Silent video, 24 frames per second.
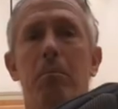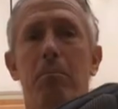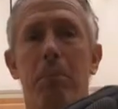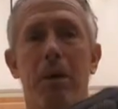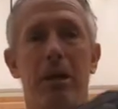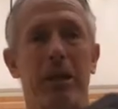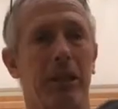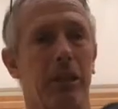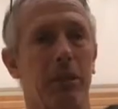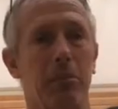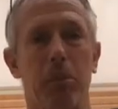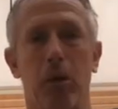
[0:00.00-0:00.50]

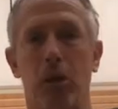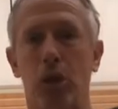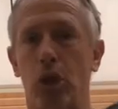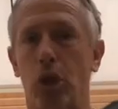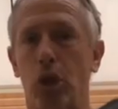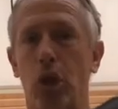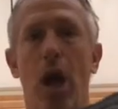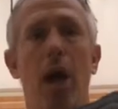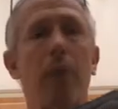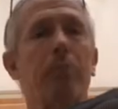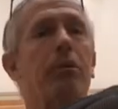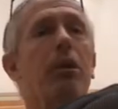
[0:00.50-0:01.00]
medicine ball
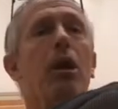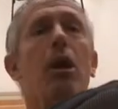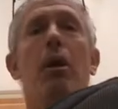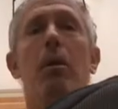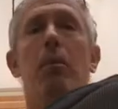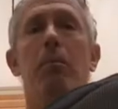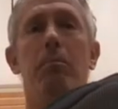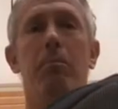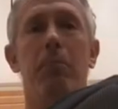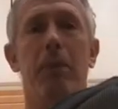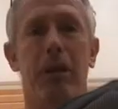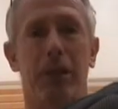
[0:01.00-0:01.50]
chops,
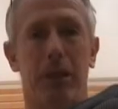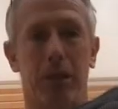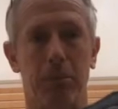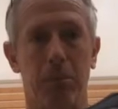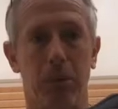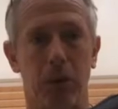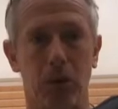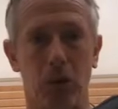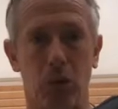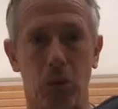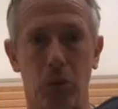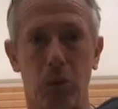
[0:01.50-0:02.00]
medicine
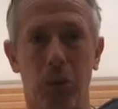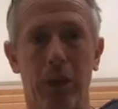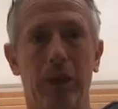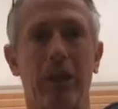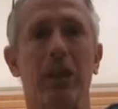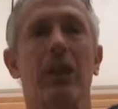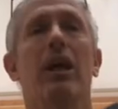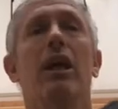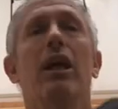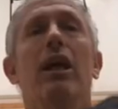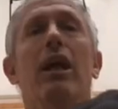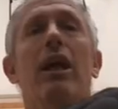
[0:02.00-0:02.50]
ball
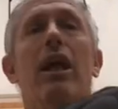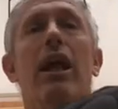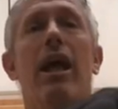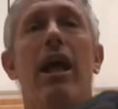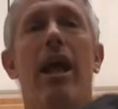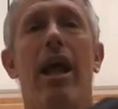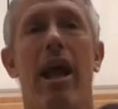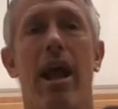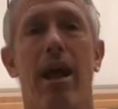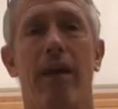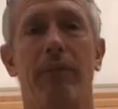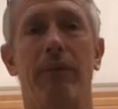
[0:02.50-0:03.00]
twists,
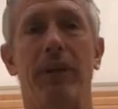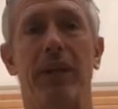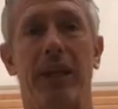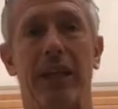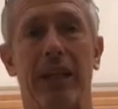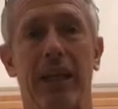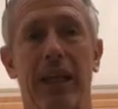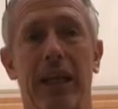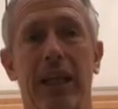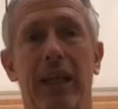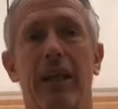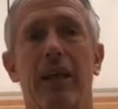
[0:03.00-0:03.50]

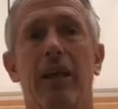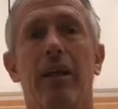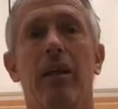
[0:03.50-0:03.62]
everything